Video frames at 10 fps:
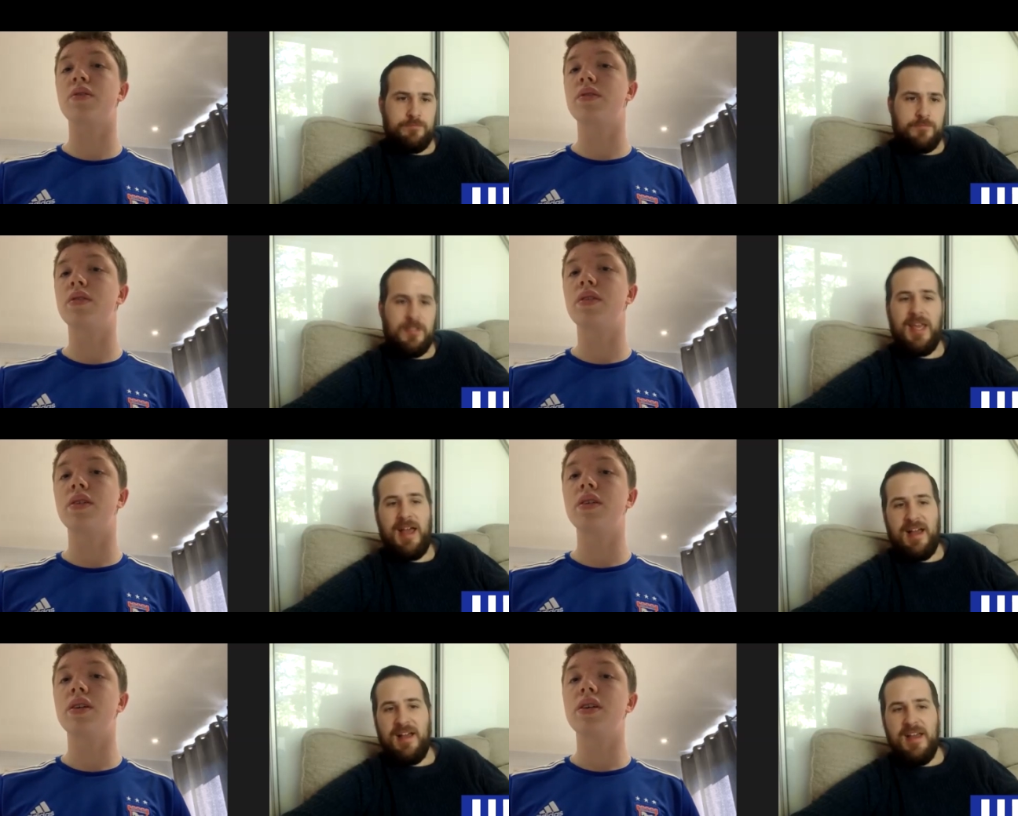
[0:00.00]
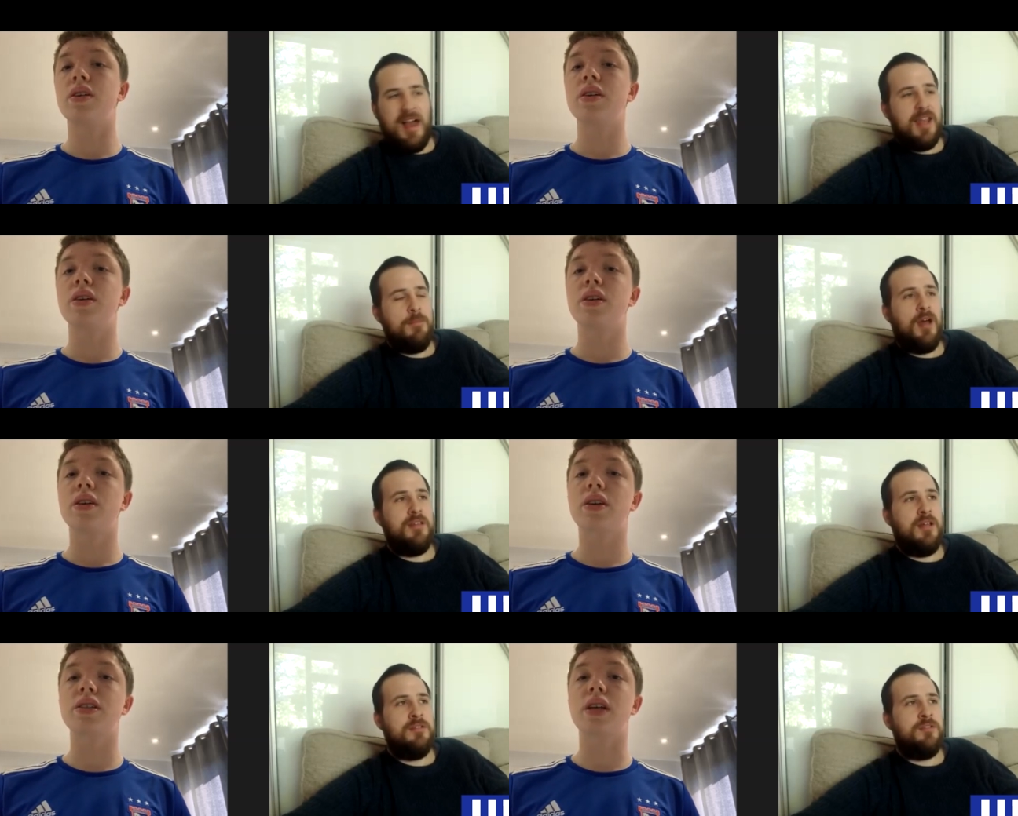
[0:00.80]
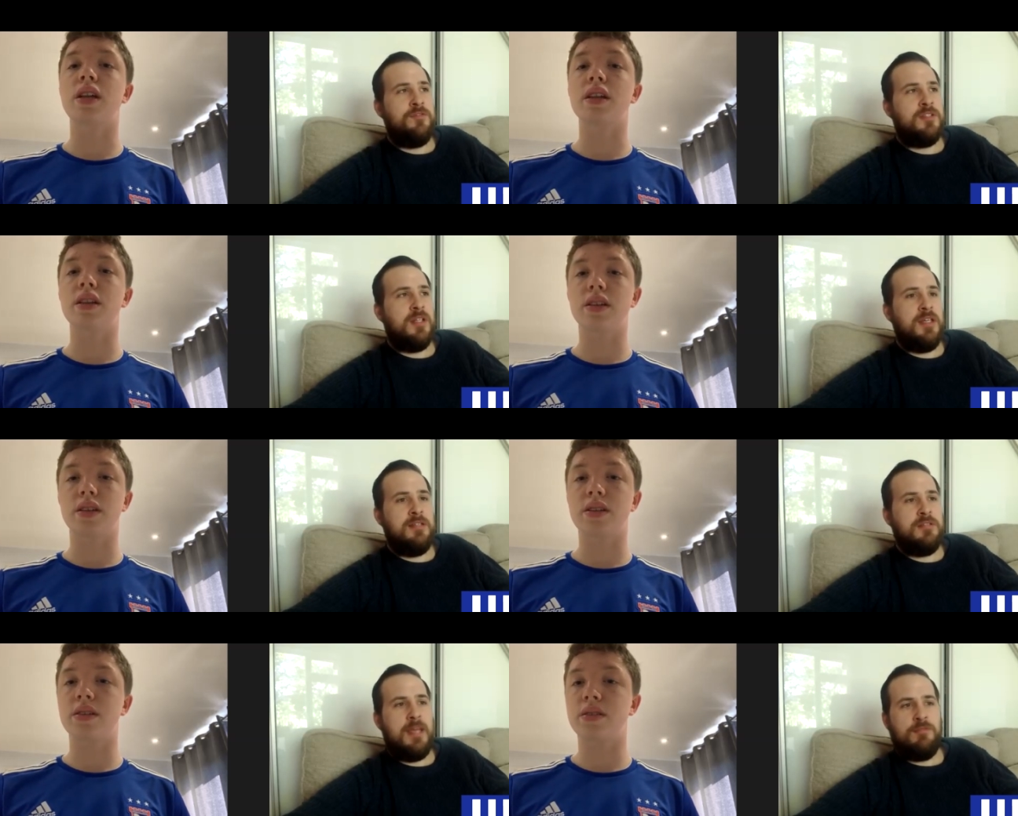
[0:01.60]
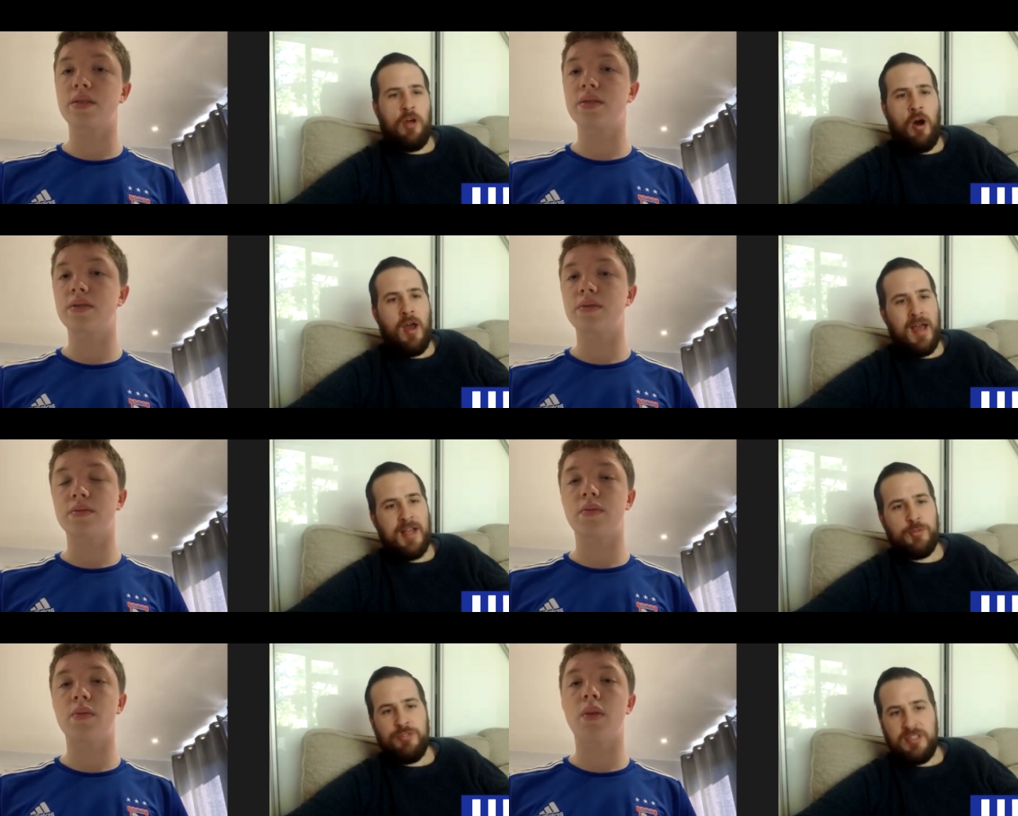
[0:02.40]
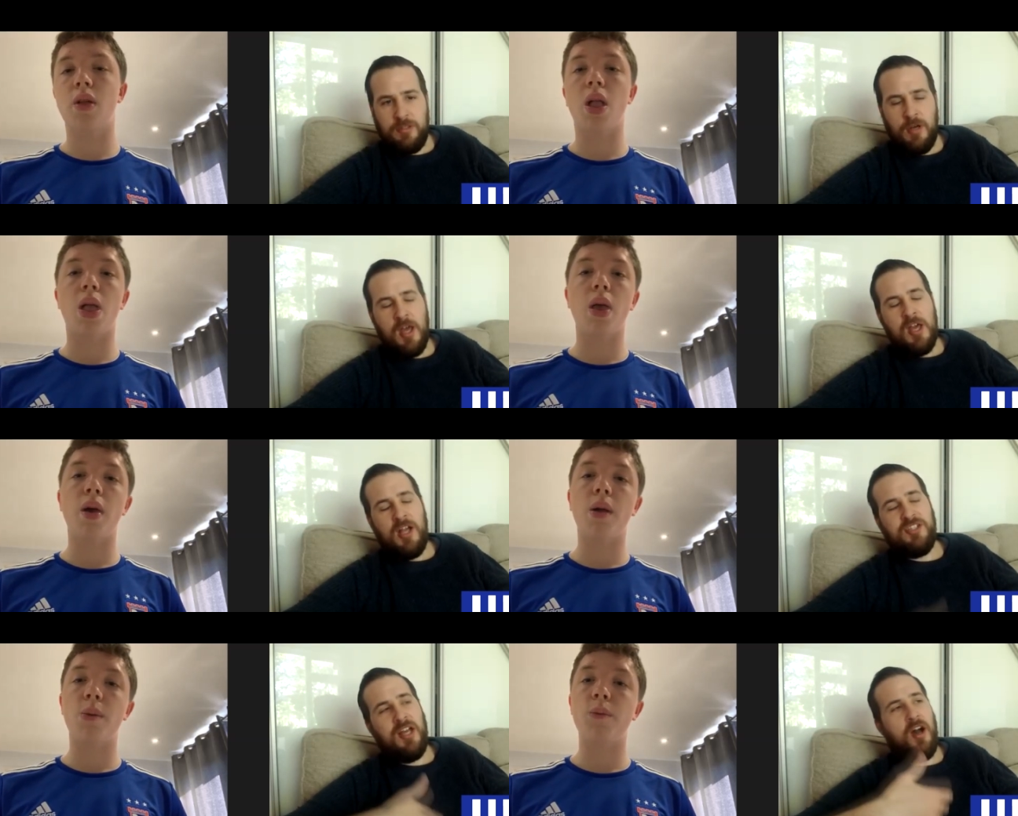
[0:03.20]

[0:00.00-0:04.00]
Speaker 1: Yeah, and, then, obviously teams like Ajax would still because I,